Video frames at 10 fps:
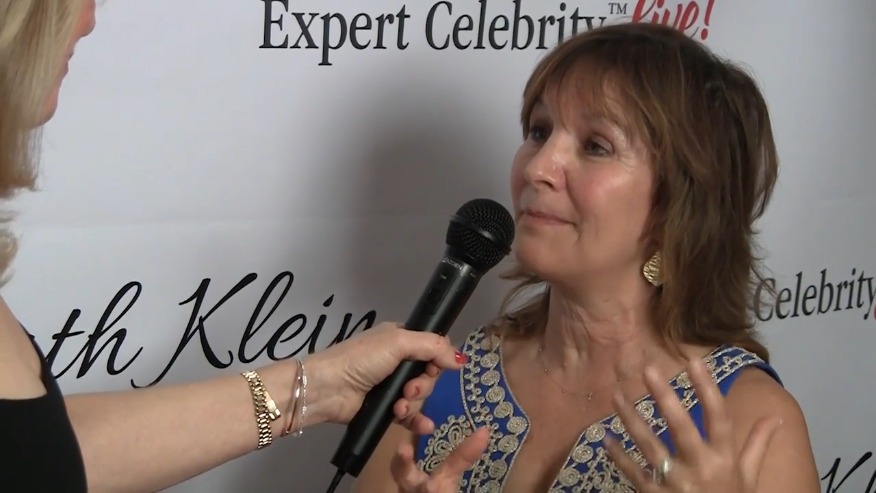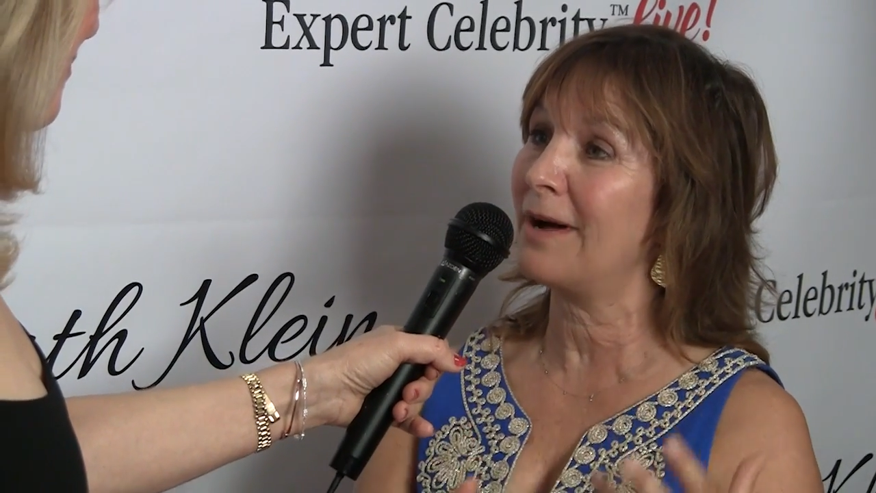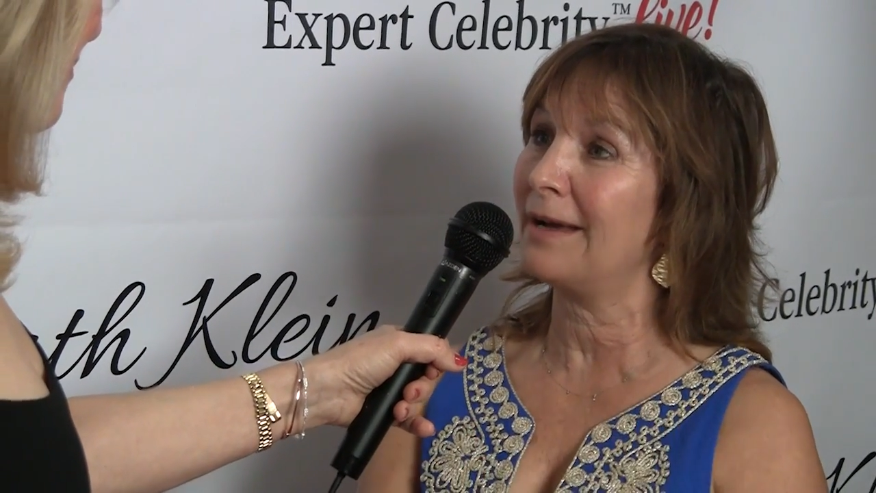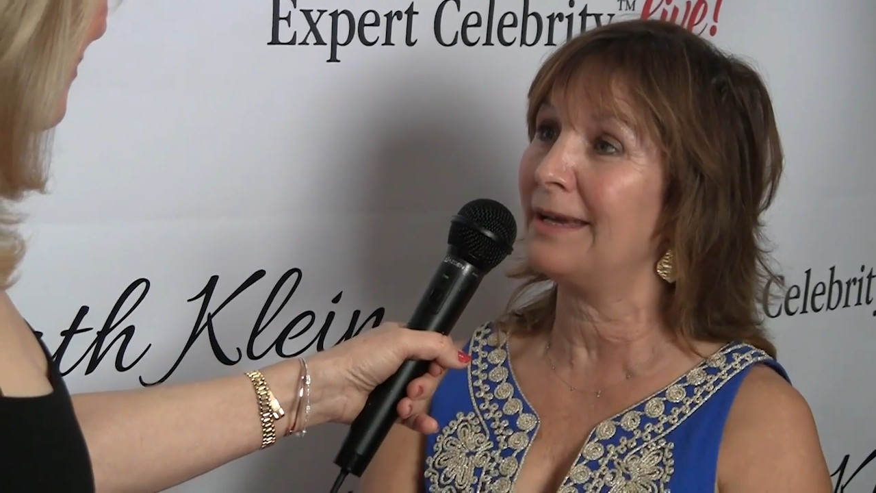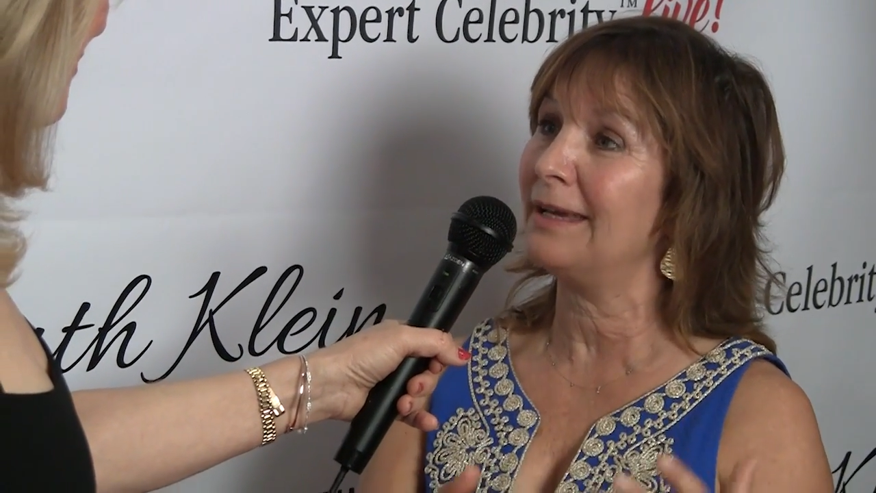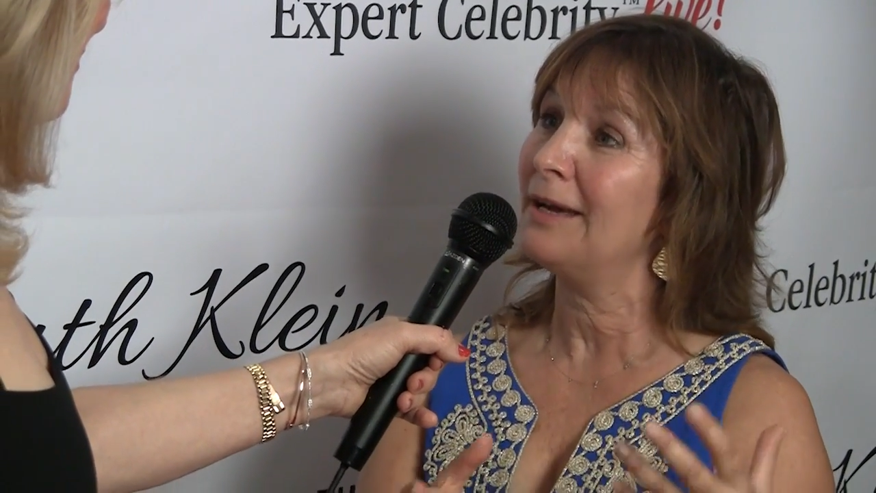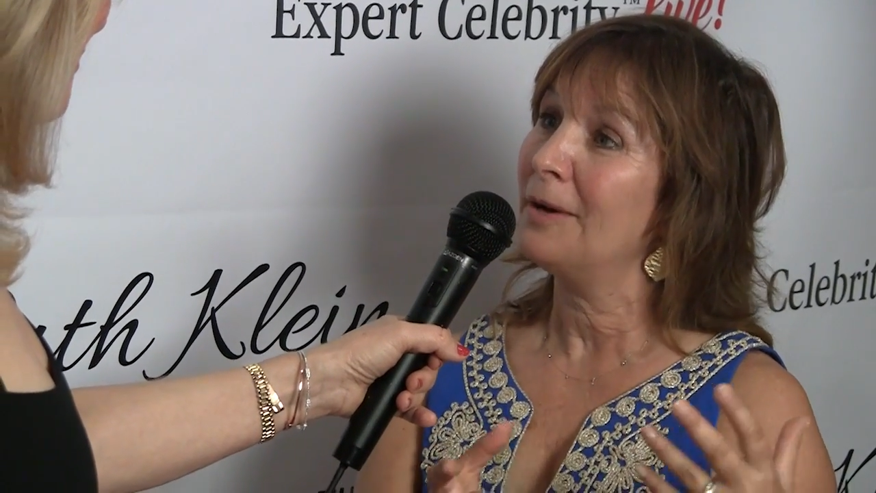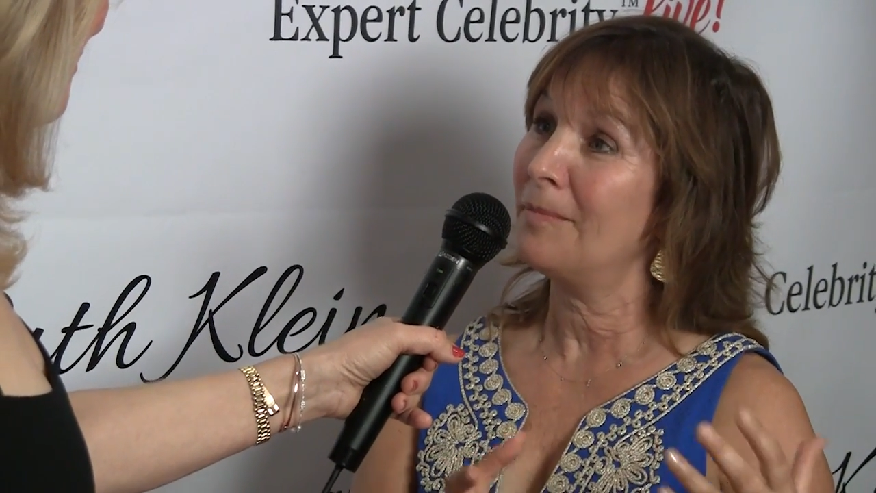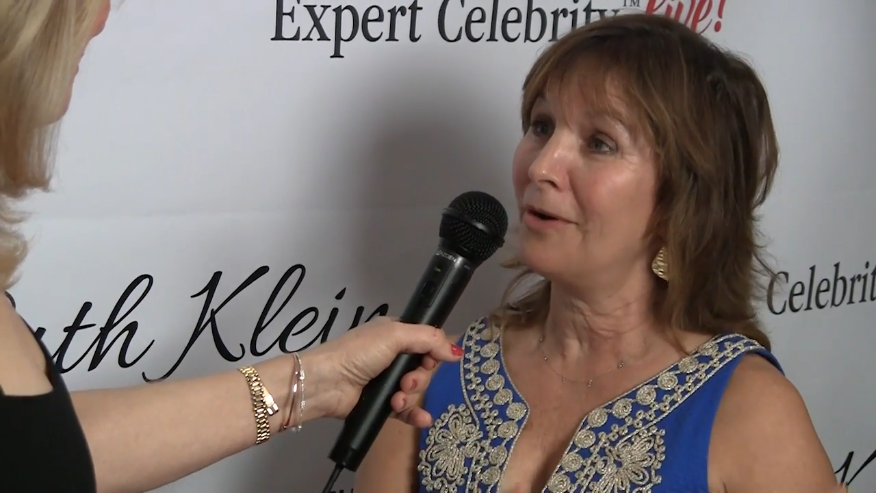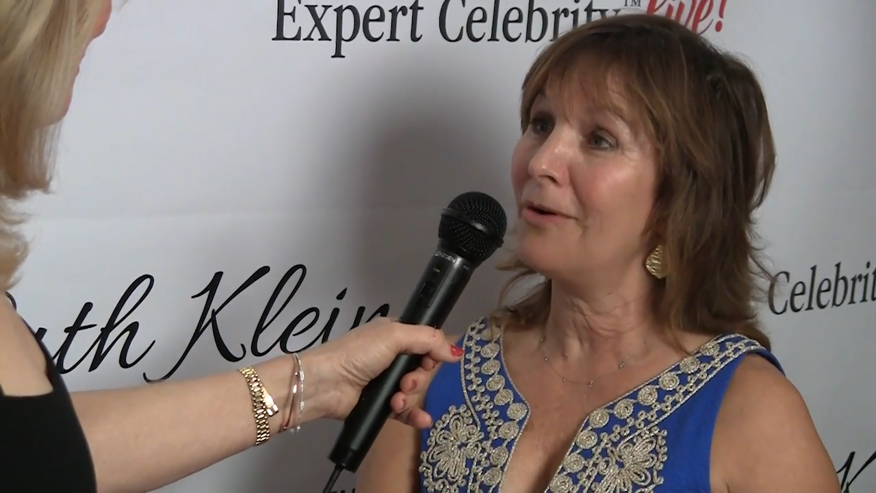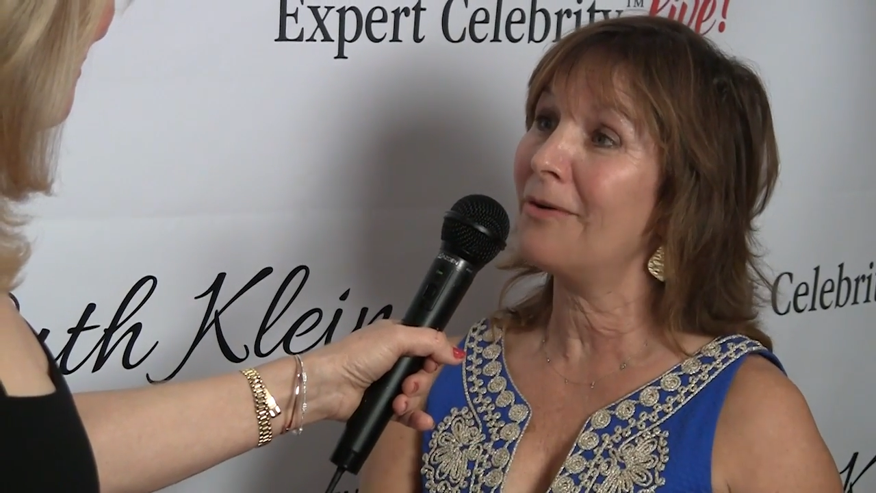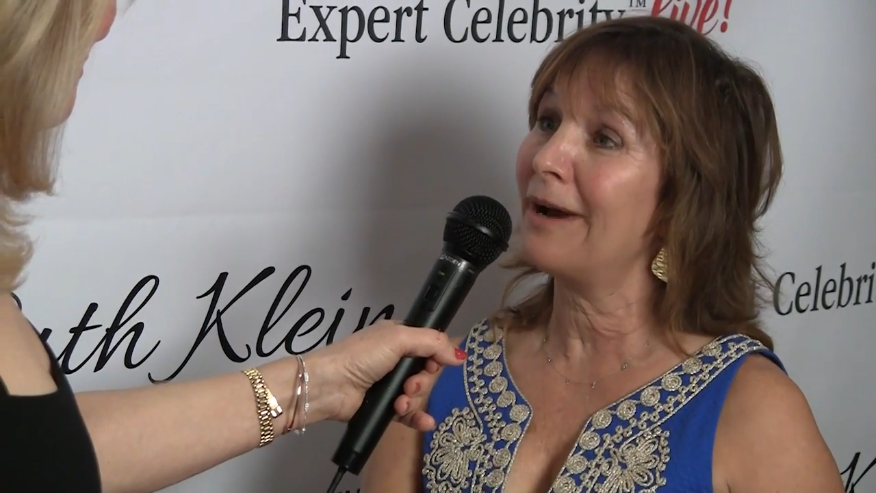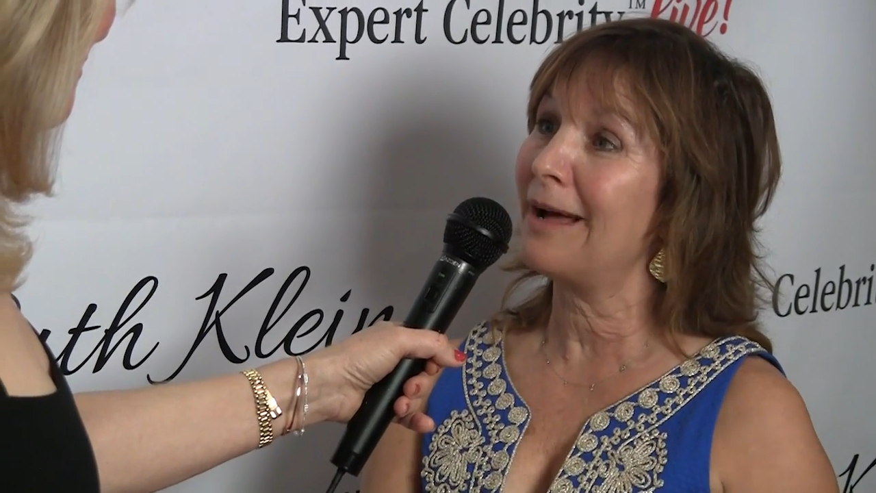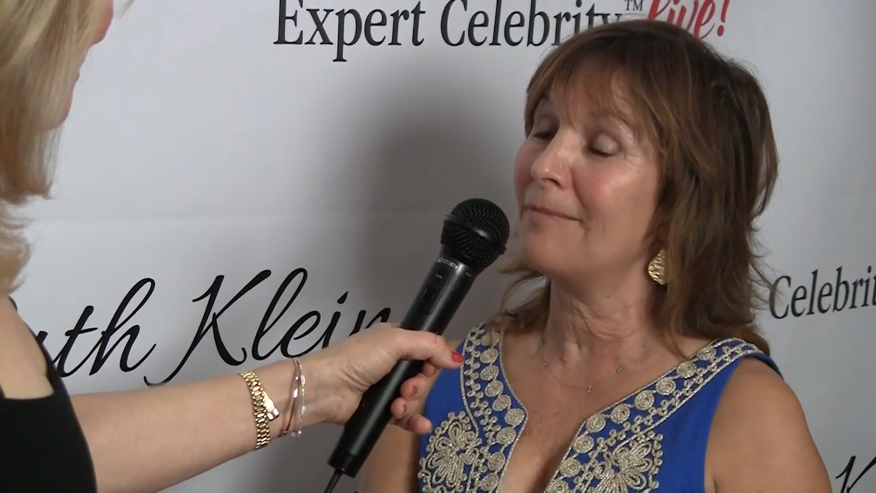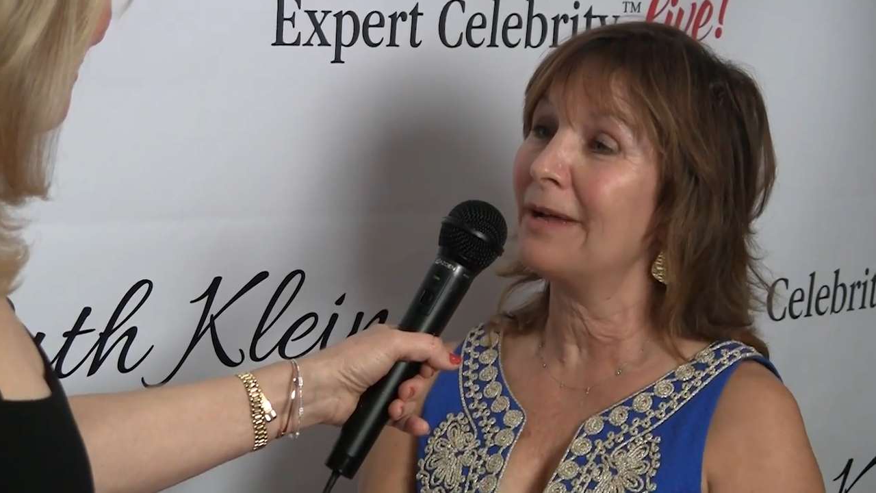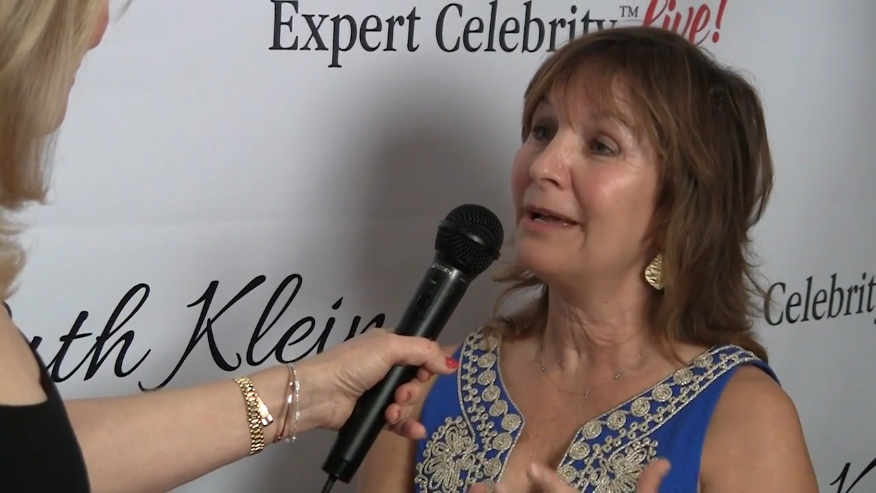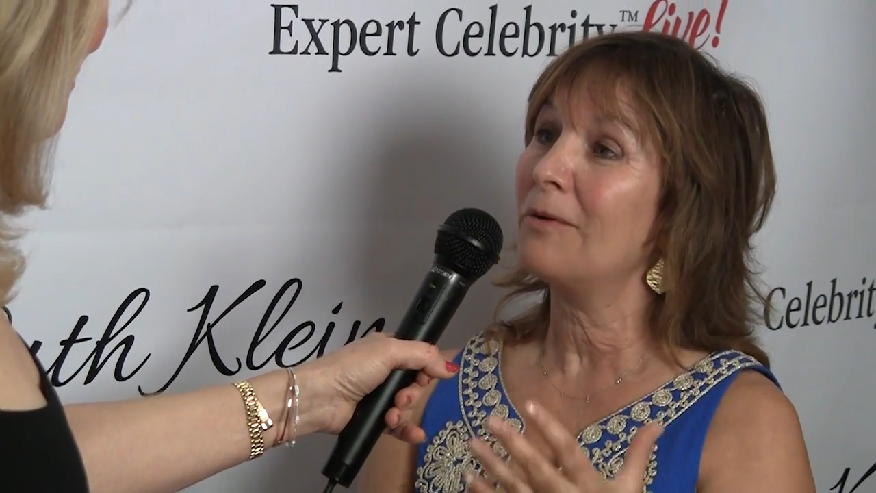my program